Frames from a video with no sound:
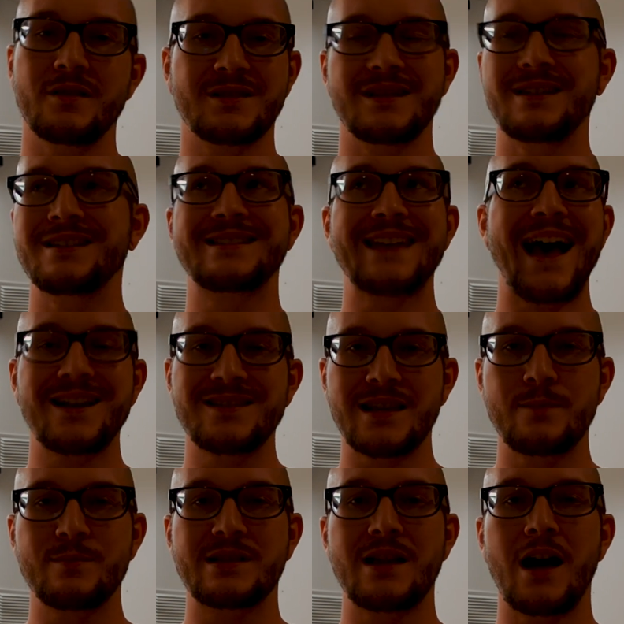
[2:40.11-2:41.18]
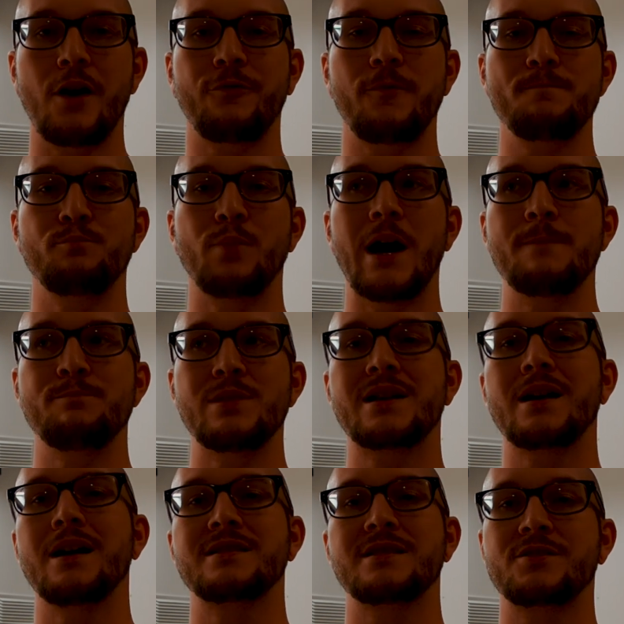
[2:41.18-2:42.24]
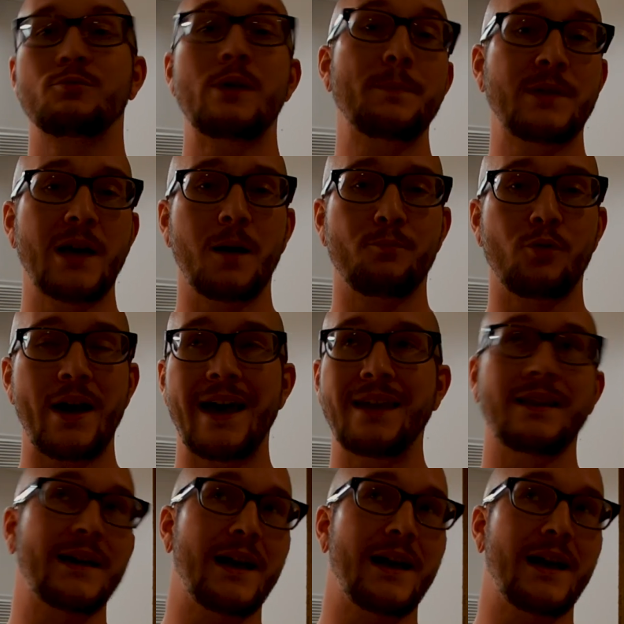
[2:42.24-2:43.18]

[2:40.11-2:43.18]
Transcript: It's the exact same stuff, but because it's Reptile brand,